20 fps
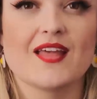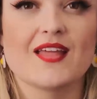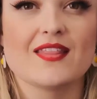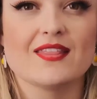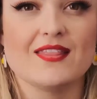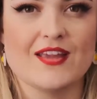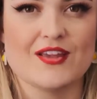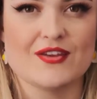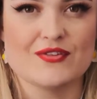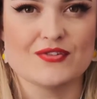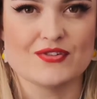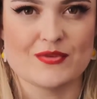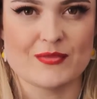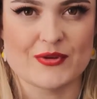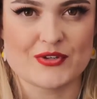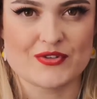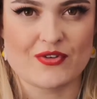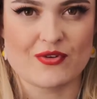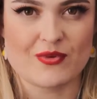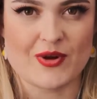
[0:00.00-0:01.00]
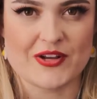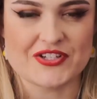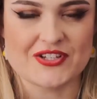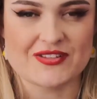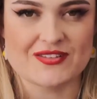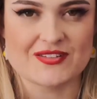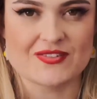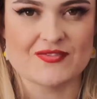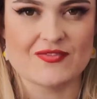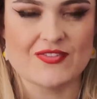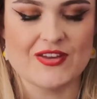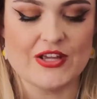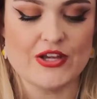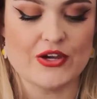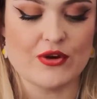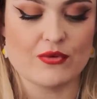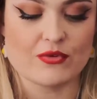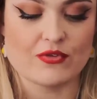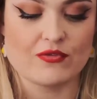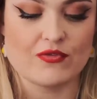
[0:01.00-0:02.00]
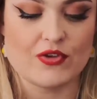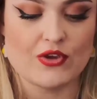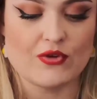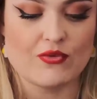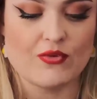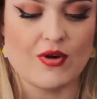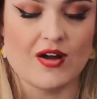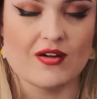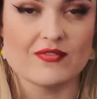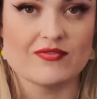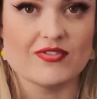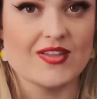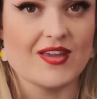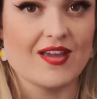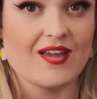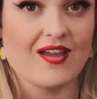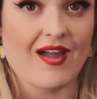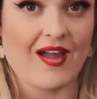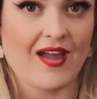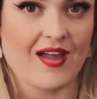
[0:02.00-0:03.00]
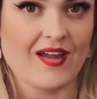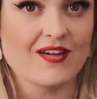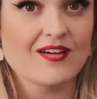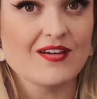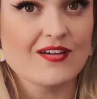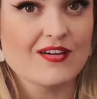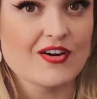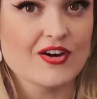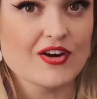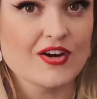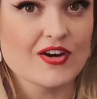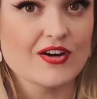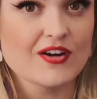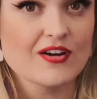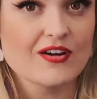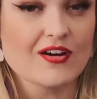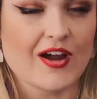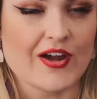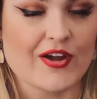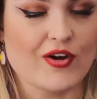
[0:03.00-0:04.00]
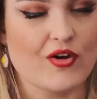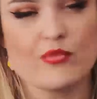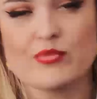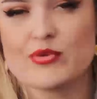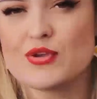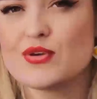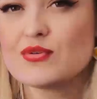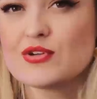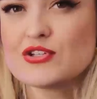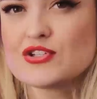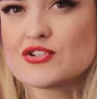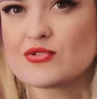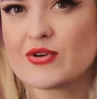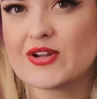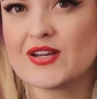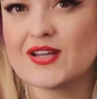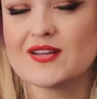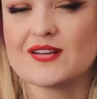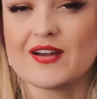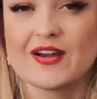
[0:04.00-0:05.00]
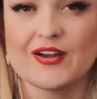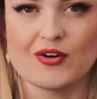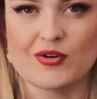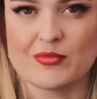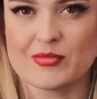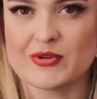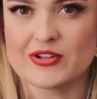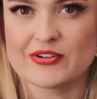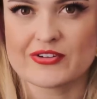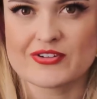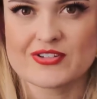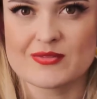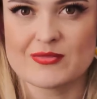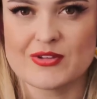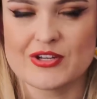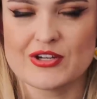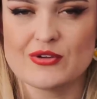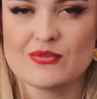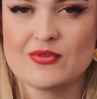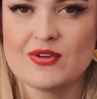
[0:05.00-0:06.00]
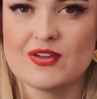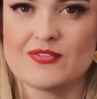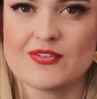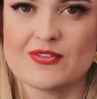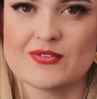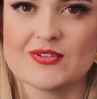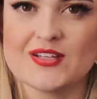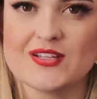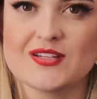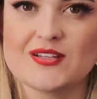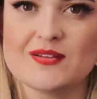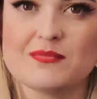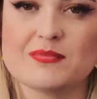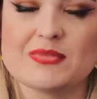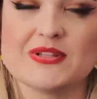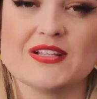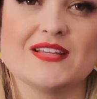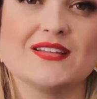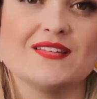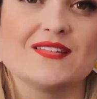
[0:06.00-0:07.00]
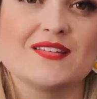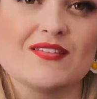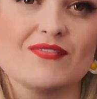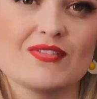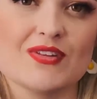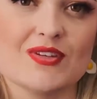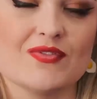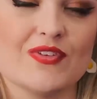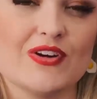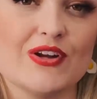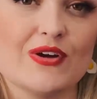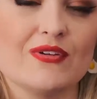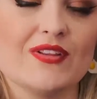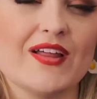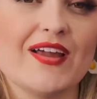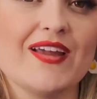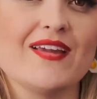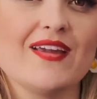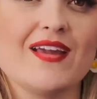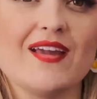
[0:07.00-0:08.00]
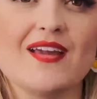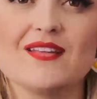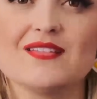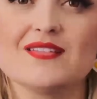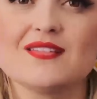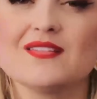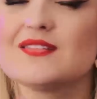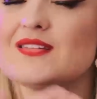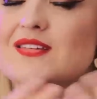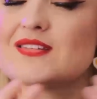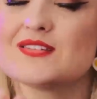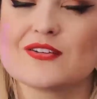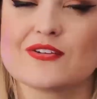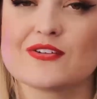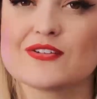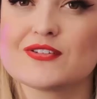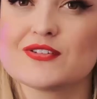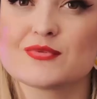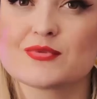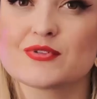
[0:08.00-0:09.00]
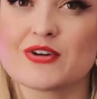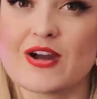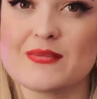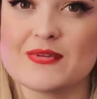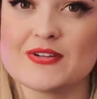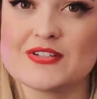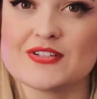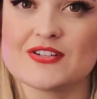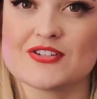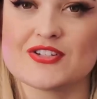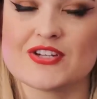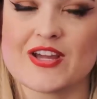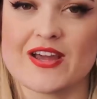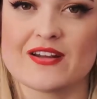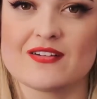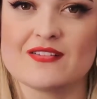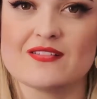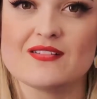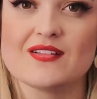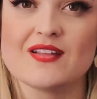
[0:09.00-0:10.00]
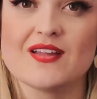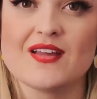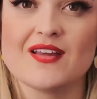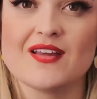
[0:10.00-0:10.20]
Thank you so much for watching this video review of the egg cooker. I hope you enjoyed it. I hope you learned something new. If you did, please give this video a like and consider subscribing to the channel.